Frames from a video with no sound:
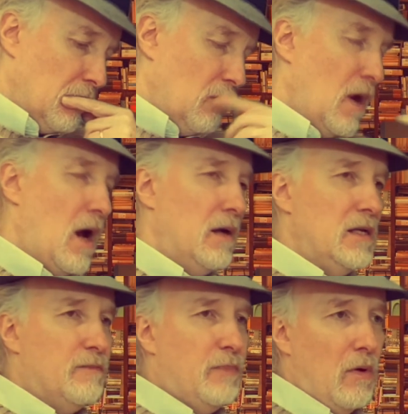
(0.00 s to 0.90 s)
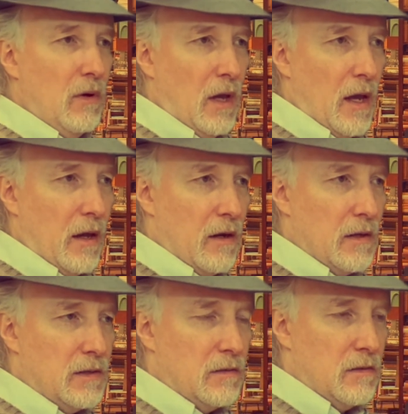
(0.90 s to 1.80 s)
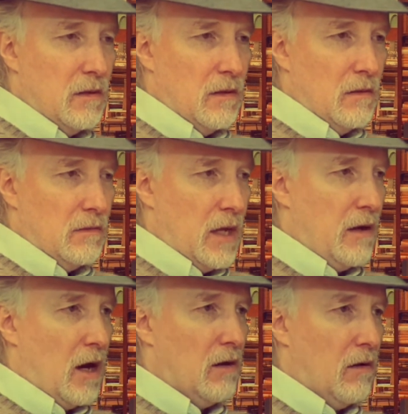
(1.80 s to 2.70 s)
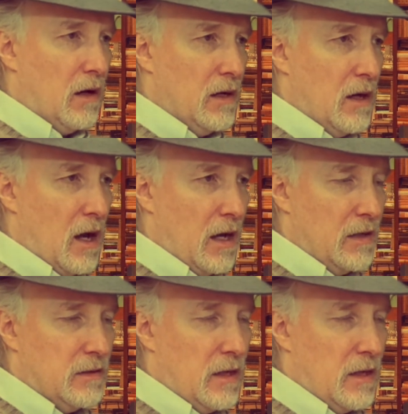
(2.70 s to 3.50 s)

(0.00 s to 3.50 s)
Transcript: Well, these bootleggers, they got organized.